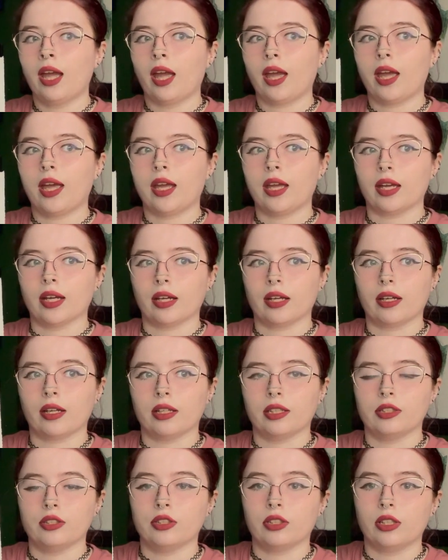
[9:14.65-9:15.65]

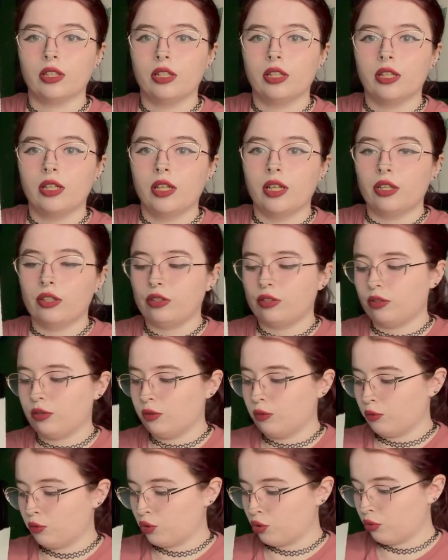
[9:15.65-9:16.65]
And you
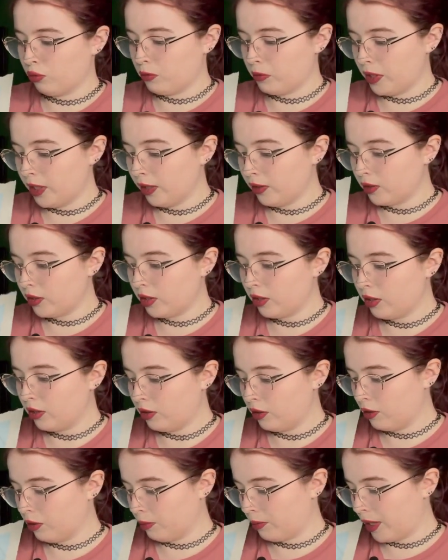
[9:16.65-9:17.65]
treat
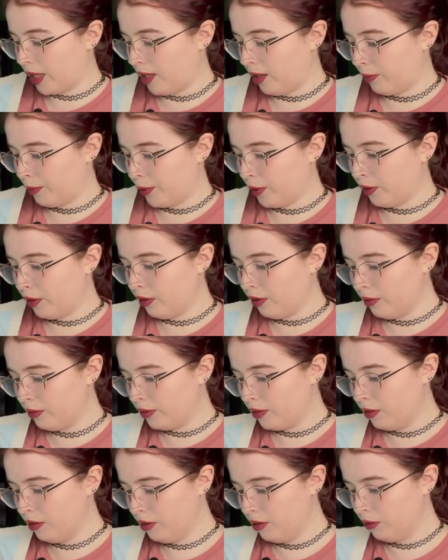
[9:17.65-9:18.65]
your paper
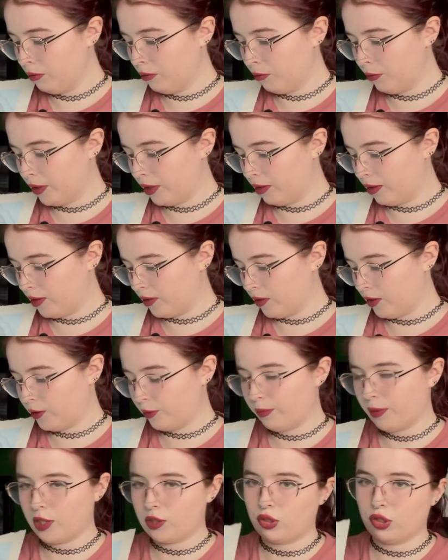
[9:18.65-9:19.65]
with this
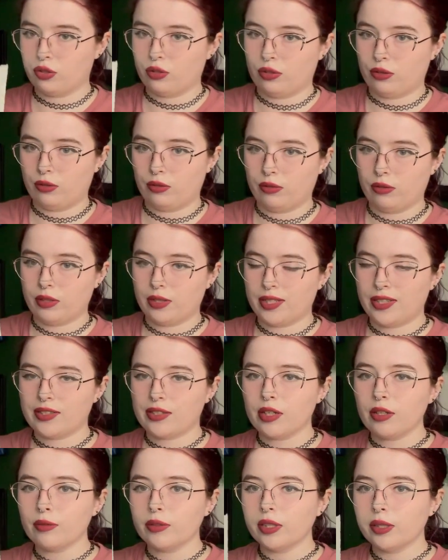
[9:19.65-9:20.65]
special, it's
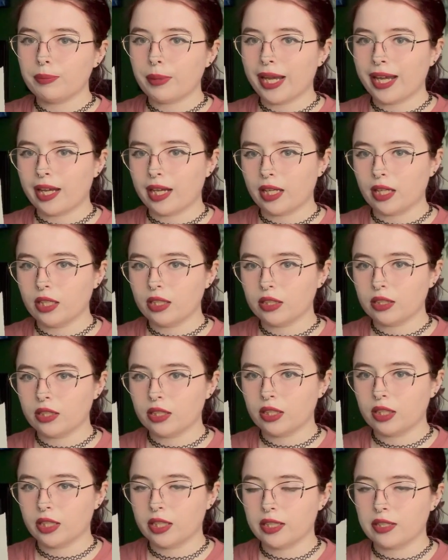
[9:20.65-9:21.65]
not really paint
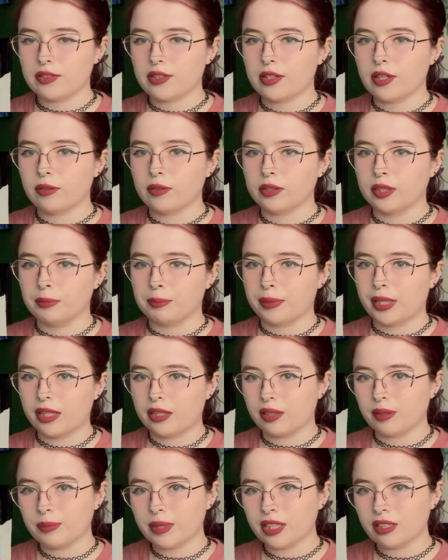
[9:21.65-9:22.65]
and it's not really
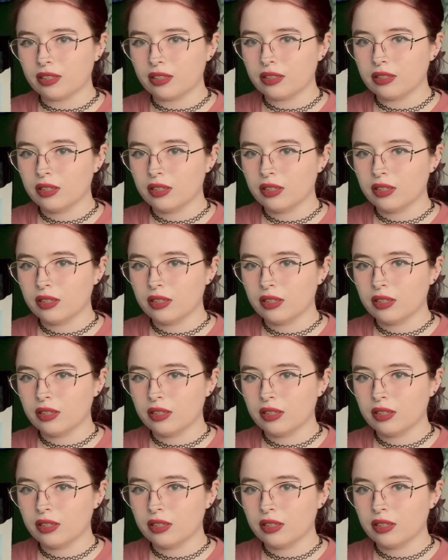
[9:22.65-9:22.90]
pigment.